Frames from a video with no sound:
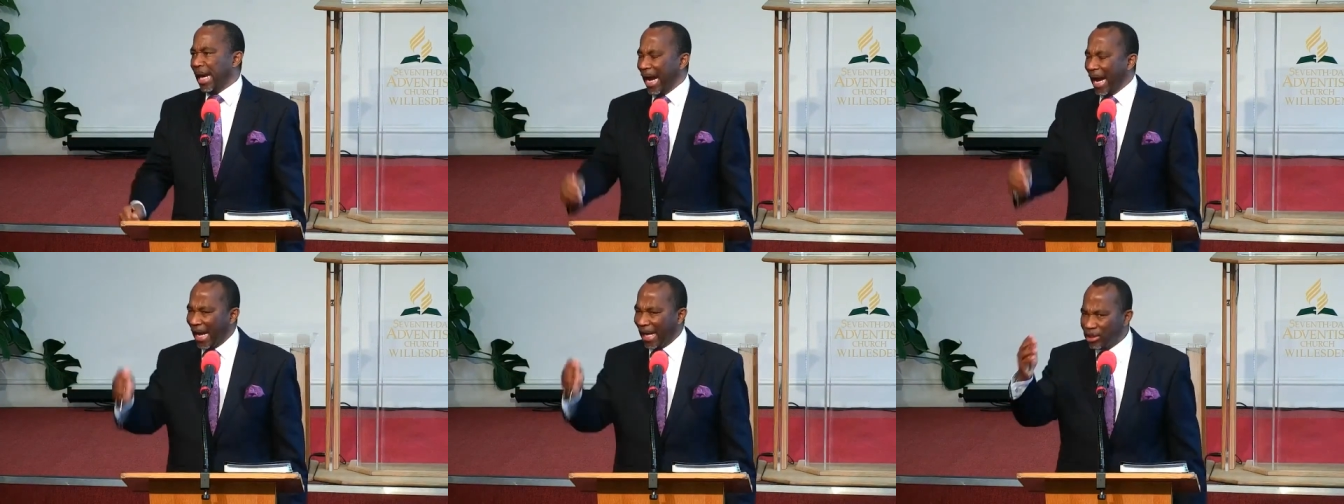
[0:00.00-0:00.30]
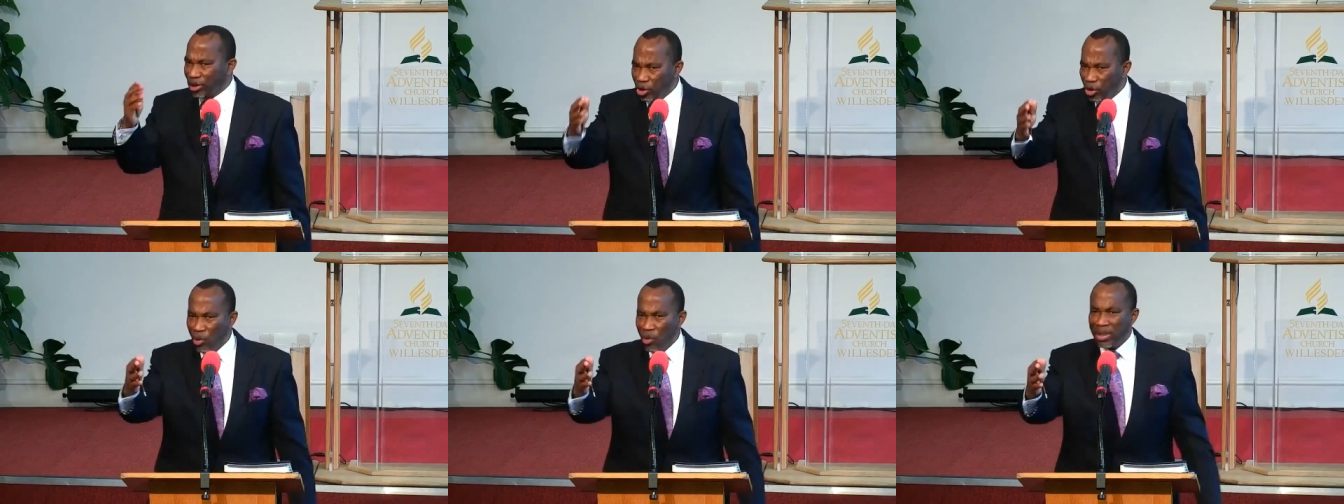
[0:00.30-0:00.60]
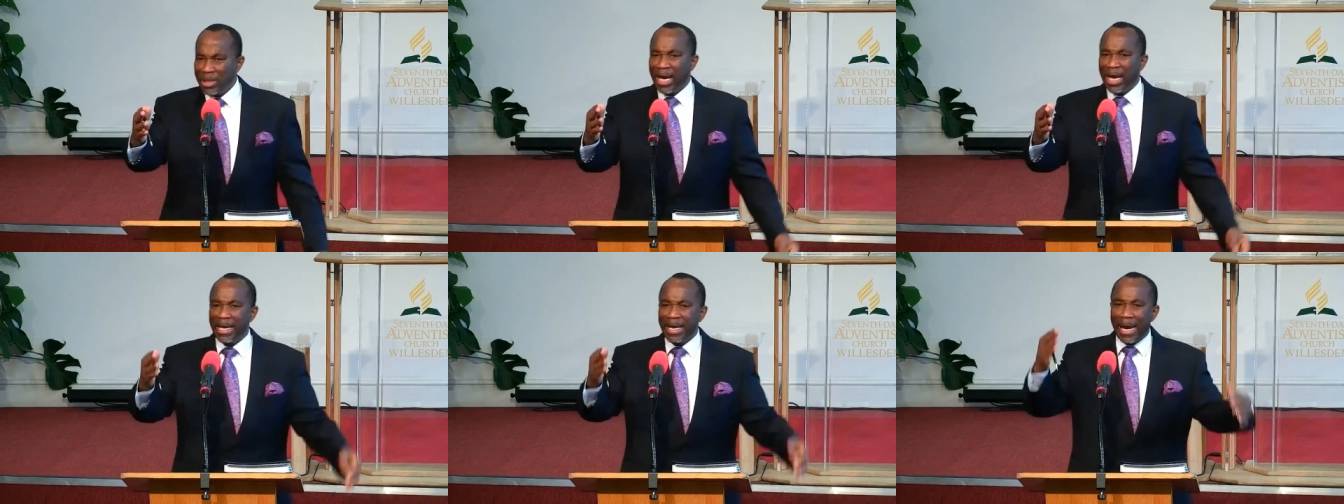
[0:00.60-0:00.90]
And you
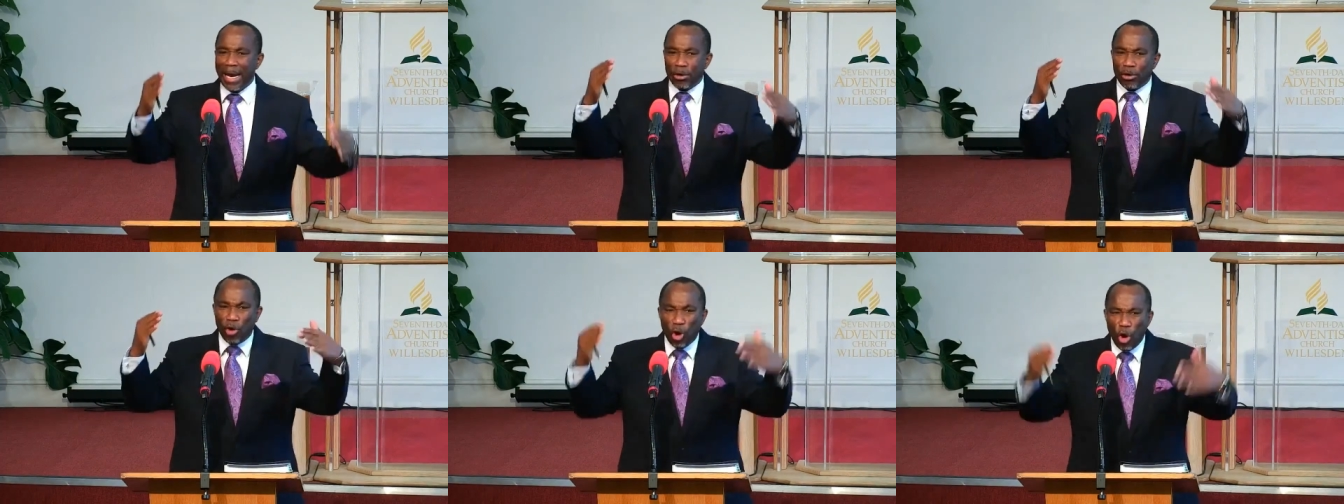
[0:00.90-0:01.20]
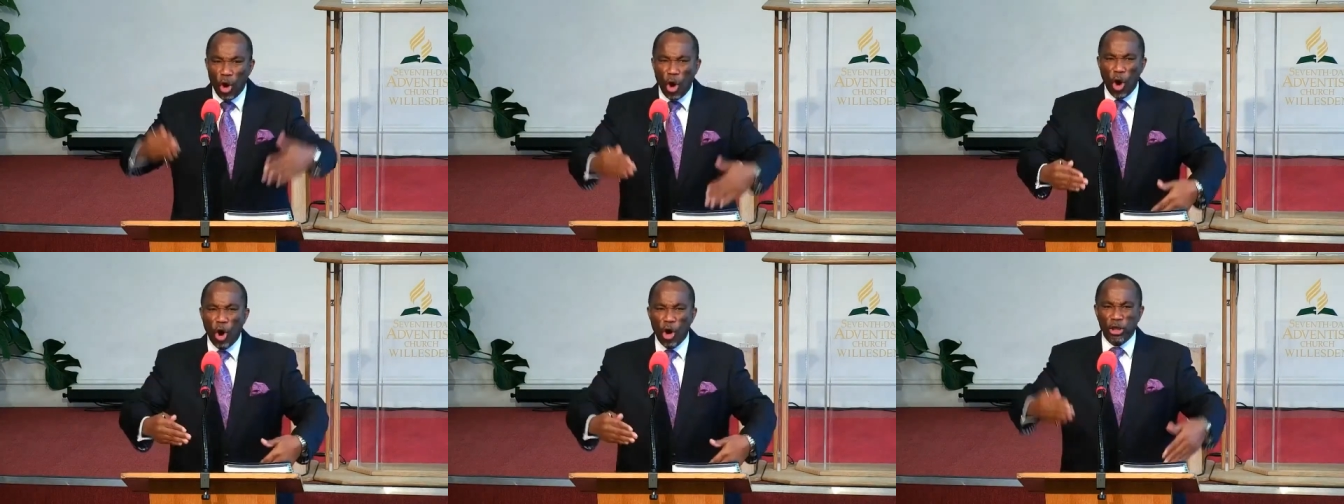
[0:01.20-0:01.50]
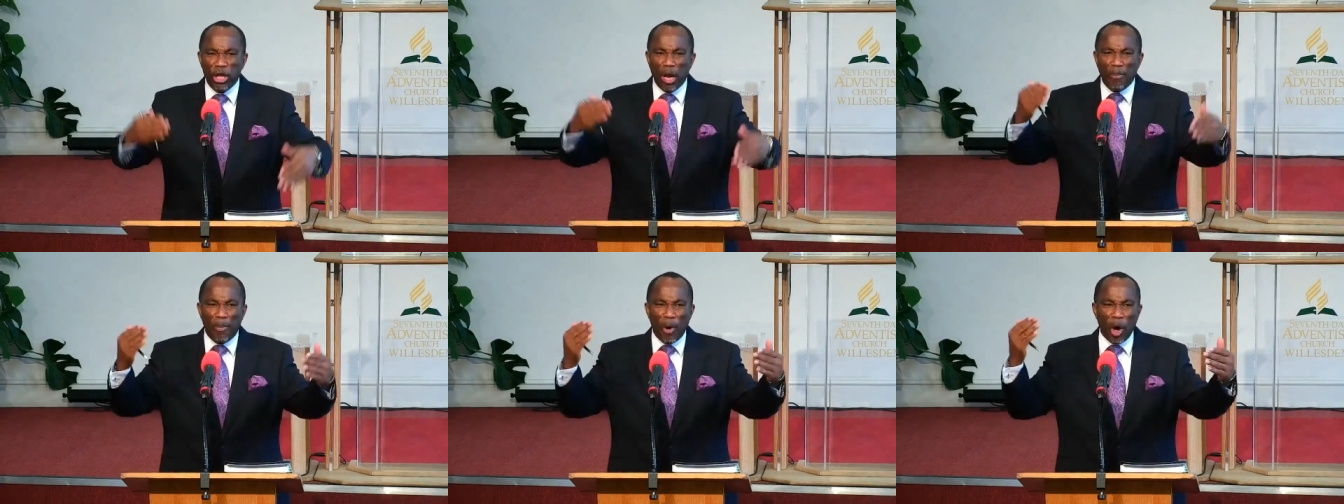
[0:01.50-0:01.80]
and I are
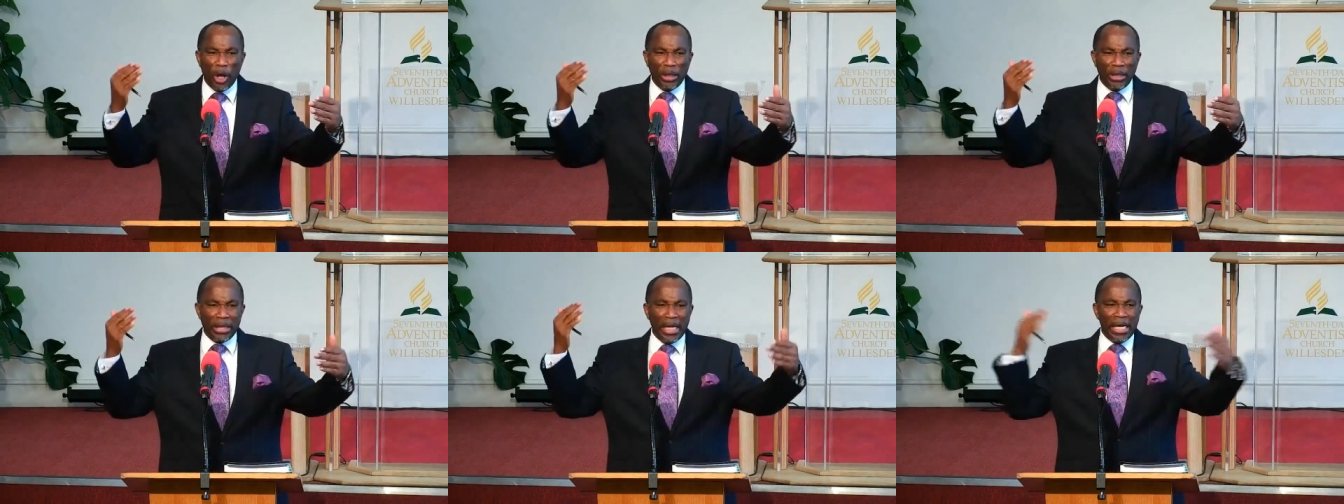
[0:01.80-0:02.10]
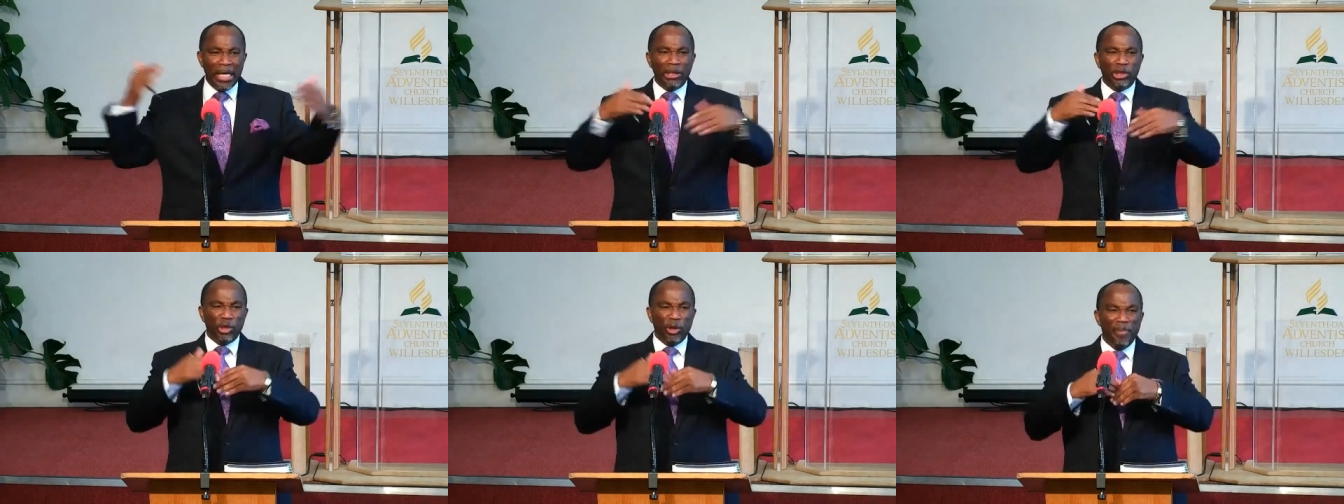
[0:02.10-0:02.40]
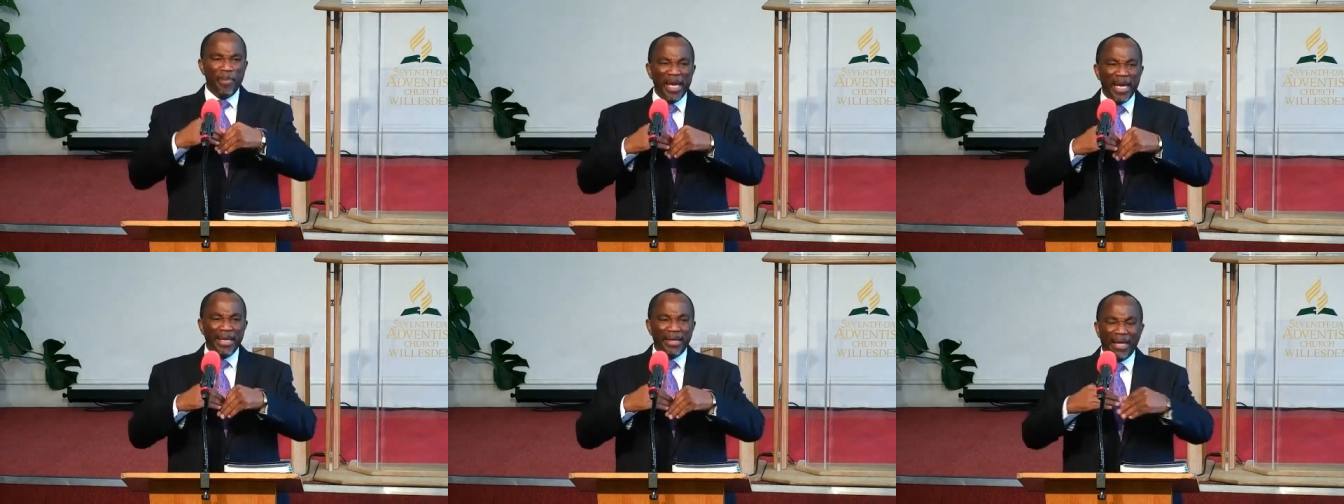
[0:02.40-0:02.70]
called upon to
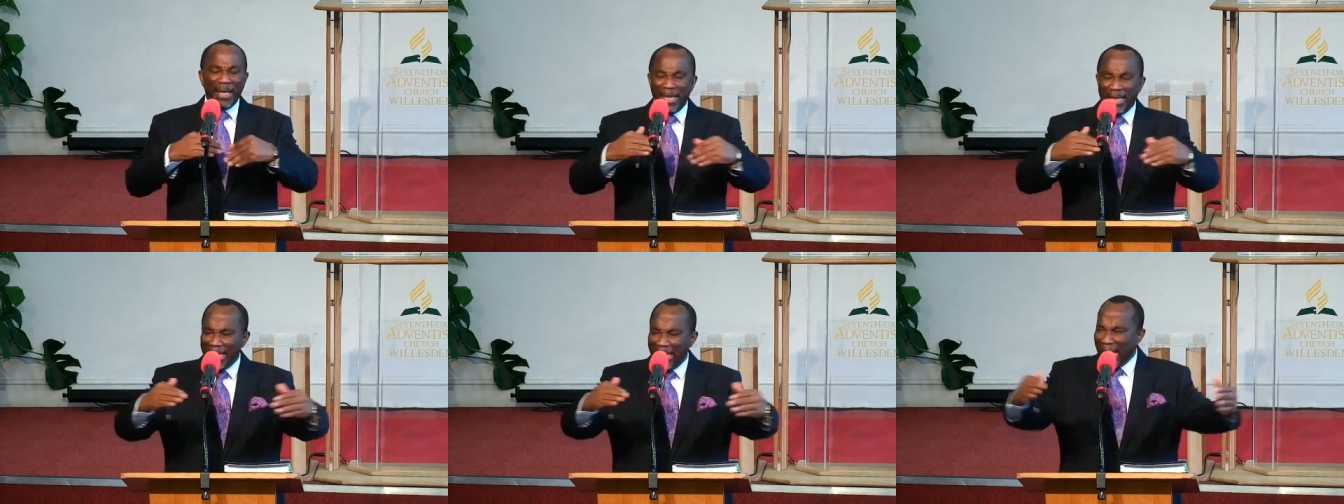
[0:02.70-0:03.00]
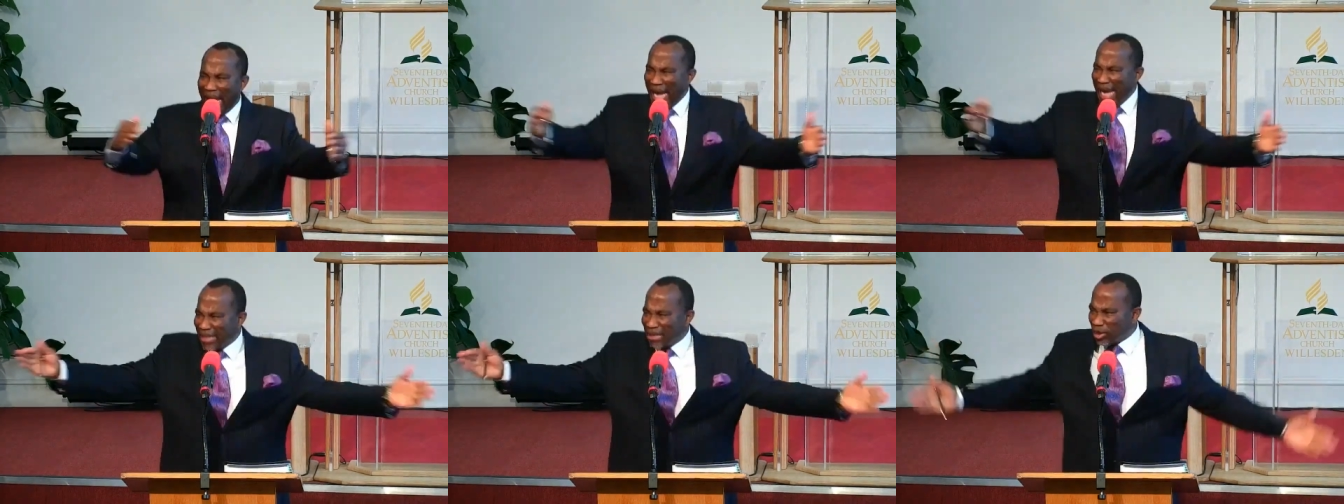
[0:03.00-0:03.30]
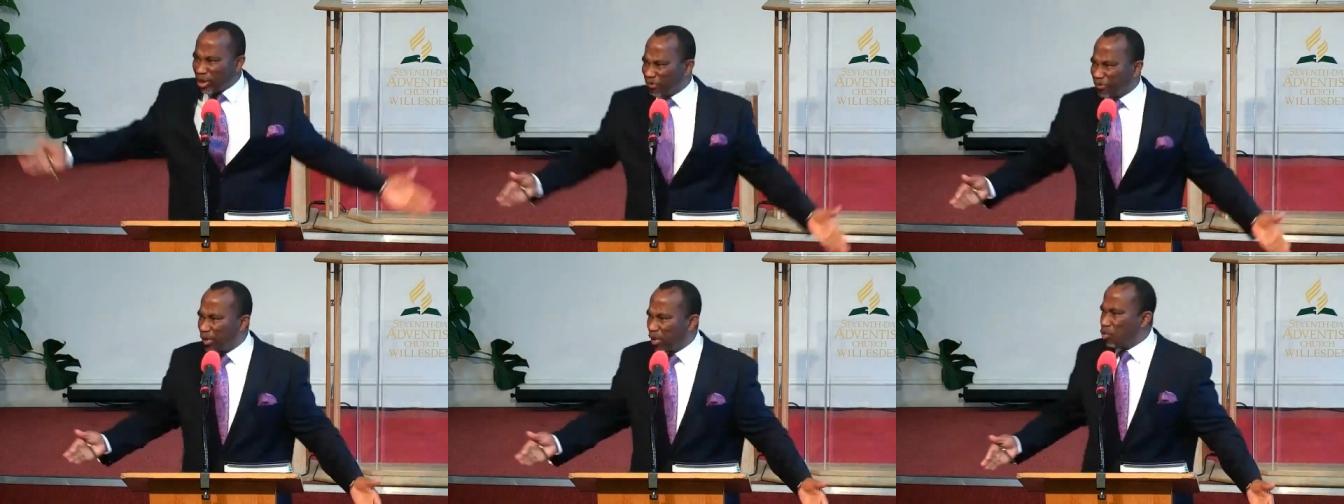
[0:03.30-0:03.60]
be the
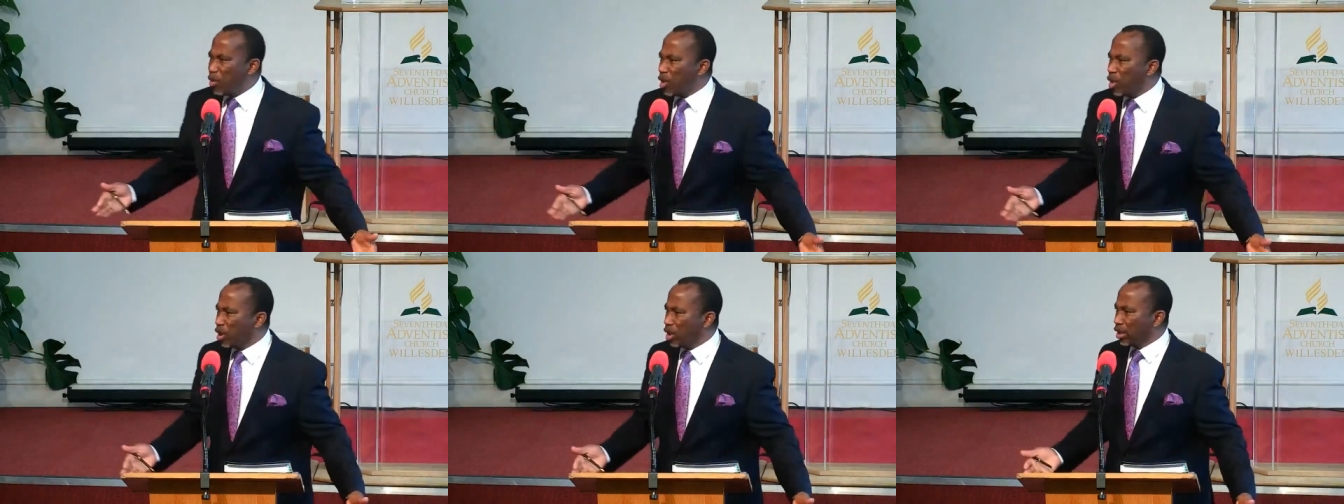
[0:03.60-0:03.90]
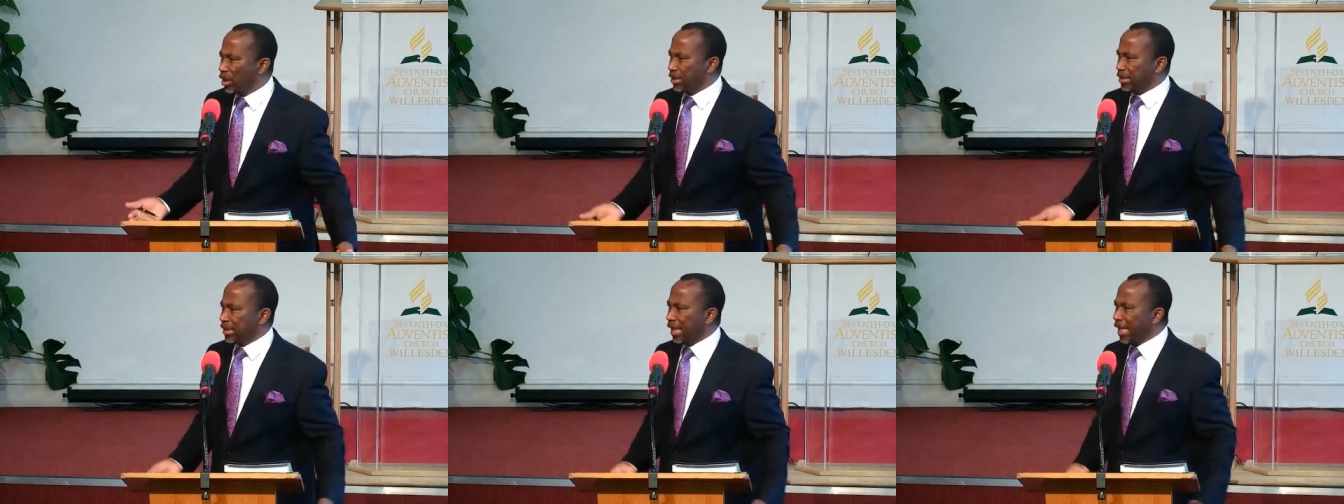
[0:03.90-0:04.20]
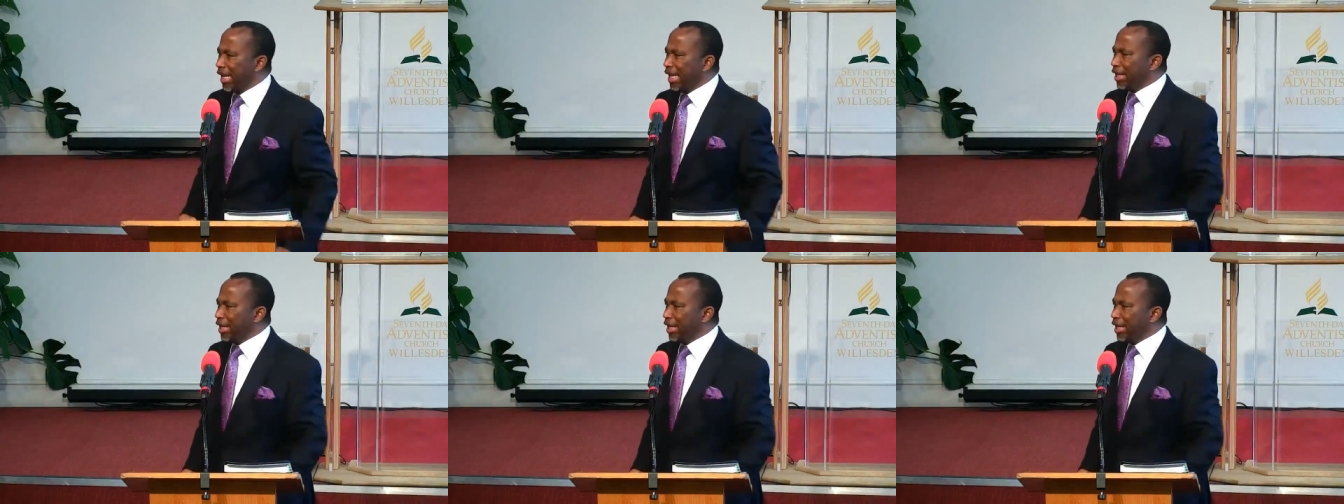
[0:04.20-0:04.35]
light of the world,